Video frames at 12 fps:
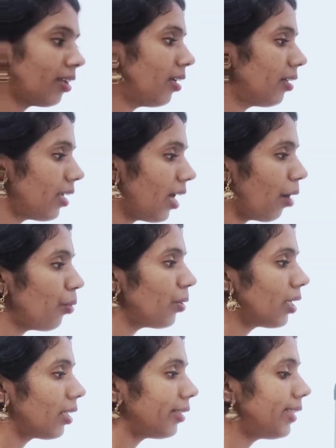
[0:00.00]
Now
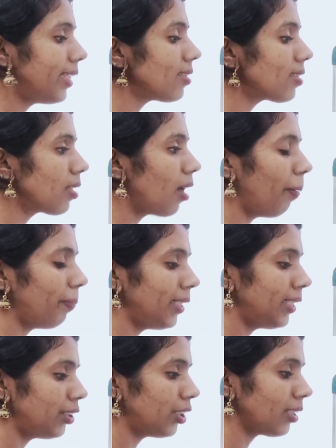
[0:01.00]
this
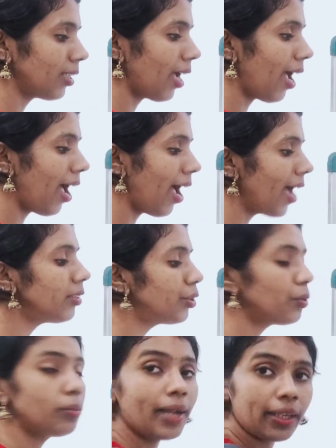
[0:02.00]
combination and
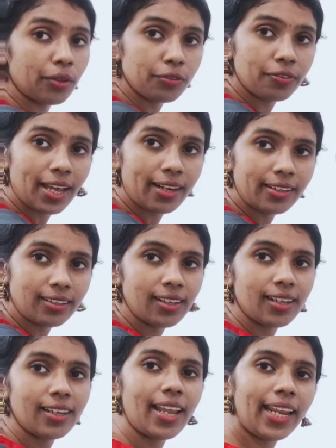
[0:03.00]
2 microfarad,
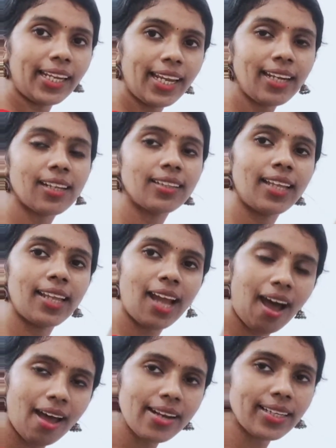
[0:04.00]
again they
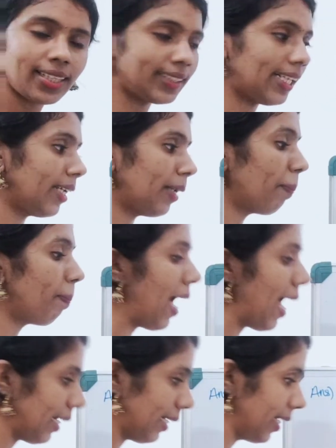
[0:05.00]
are connected in
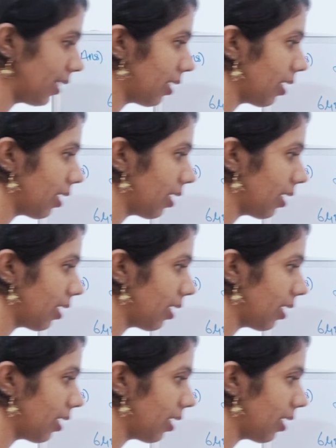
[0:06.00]
parallel.